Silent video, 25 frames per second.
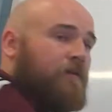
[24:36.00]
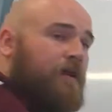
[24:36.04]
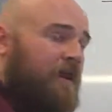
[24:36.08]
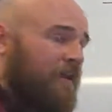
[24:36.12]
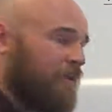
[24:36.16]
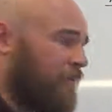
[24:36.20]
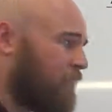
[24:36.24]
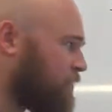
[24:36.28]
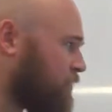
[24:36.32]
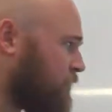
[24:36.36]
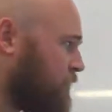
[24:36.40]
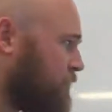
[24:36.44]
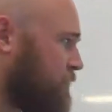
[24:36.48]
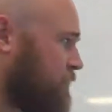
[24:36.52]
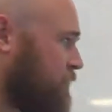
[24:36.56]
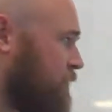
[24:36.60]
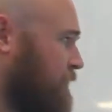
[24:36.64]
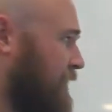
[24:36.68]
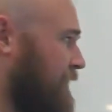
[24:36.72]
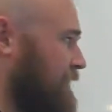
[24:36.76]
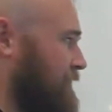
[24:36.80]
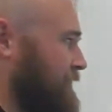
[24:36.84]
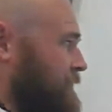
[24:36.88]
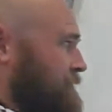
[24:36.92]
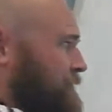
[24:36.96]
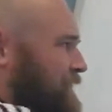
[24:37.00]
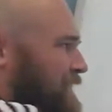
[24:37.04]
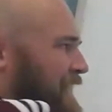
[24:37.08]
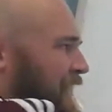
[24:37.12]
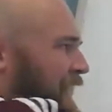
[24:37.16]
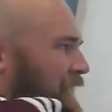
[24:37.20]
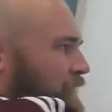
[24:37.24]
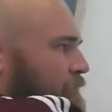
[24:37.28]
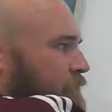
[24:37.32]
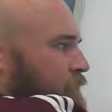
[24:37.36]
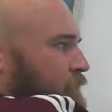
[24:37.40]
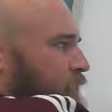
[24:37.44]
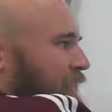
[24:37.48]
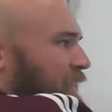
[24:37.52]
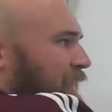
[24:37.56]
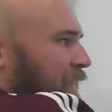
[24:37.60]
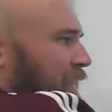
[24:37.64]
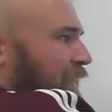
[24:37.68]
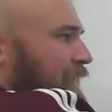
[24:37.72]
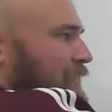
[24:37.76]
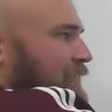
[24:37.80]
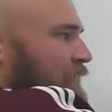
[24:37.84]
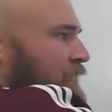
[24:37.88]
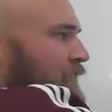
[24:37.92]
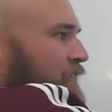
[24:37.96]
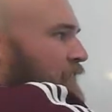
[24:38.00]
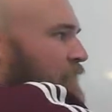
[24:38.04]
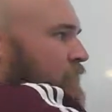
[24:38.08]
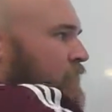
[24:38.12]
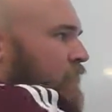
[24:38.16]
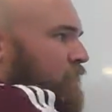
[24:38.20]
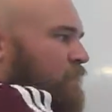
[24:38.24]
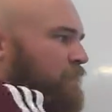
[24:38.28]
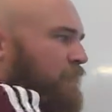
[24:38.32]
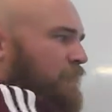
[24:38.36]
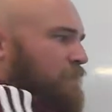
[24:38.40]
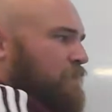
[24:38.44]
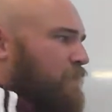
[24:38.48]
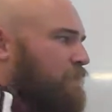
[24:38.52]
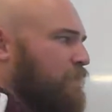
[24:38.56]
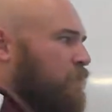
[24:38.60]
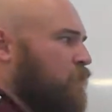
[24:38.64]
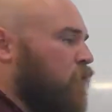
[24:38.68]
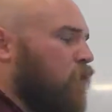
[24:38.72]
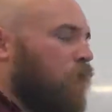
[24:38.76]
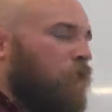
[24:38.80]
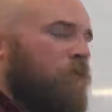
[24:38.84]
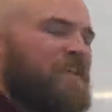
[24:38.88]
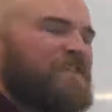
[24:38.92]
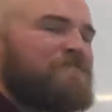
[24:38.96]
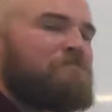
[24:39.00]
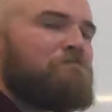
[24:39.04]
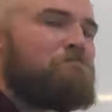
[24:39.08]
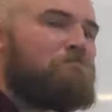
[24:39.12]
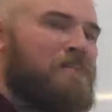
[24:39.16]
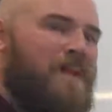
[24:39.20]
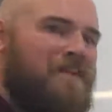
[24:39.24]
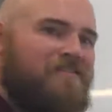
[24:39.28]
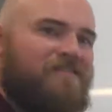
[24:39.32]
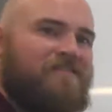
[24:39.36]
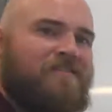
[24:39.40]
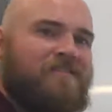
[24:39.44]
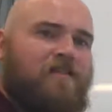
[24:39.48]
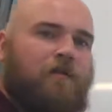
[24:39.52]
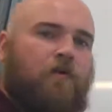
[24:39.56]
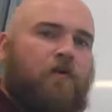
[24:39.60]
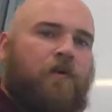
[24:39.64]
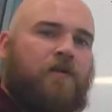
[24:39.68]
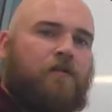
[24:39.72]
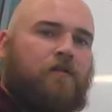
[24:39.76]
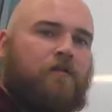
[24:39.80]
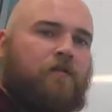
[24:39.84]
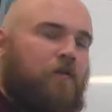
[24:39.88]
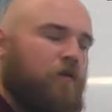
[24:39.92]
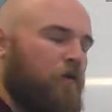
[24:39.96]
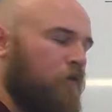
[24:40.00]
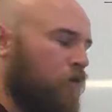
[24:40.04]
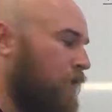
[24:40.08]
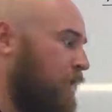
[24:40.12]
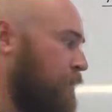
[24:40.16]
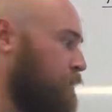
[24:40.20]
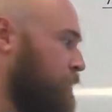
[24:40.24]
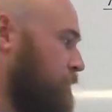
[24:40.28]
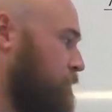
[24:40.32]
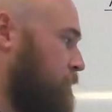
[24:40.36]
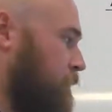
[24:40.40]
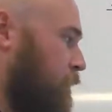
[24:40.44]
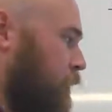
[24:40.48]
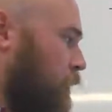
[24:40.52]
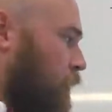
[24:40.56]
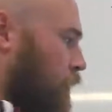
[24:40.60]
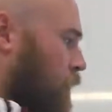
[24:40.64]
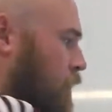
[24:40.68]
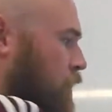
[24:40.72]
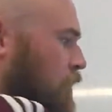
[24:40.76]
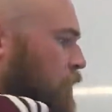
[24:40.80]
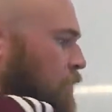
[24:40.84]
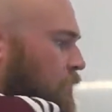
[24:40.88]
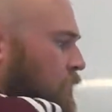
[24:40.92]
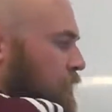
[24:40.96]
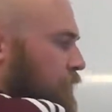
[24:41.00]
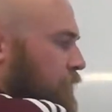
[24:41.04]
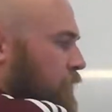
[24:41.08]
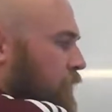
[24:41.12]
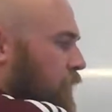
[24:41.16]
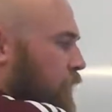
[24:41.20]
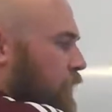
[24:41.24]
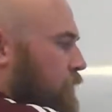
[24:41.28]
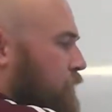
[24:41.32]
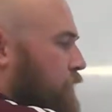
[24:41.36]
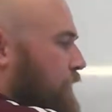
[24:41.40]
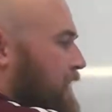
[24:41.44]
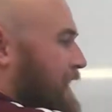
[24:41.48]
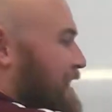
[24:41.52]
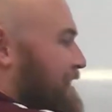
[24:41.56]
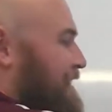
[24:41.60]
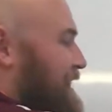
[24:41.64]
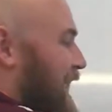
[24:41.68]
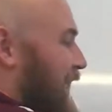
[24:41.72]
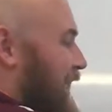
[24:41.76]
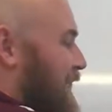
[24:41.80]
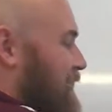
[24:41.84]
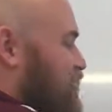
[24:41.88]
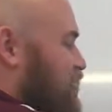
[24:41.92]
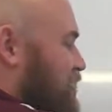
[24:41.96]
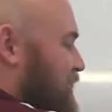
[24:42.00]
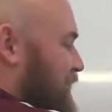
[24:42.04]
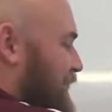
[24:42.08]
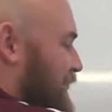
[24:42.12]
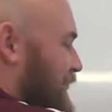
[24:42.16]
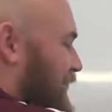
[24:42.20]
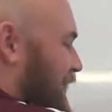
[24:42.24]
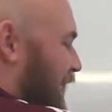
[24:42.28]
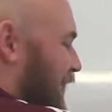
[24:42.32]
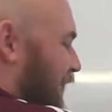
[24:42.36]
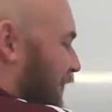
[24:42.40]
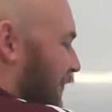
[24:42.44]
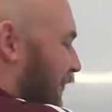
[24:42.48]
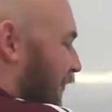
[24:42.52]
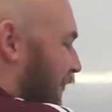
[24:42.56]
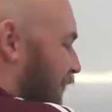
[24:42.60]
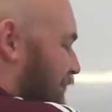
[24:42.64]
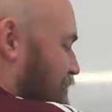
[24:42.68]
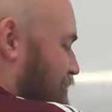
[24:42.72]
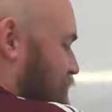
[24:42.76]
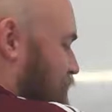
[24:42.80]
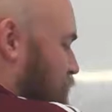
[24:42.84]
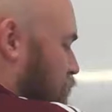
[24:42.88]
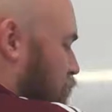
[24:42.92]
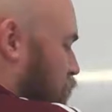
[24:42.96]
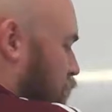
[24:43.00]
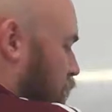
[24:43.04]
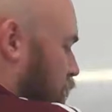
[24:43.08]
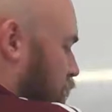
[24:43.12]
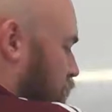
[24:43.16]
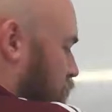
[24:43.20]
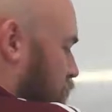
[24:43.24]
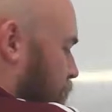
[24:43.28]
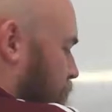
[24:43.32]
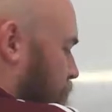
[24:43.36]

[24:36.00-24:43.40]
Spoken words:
right, a lot of students do that. They seem to count from here. So I've seen people call this methanoyl chloride before. No, it's actually ethanoyl.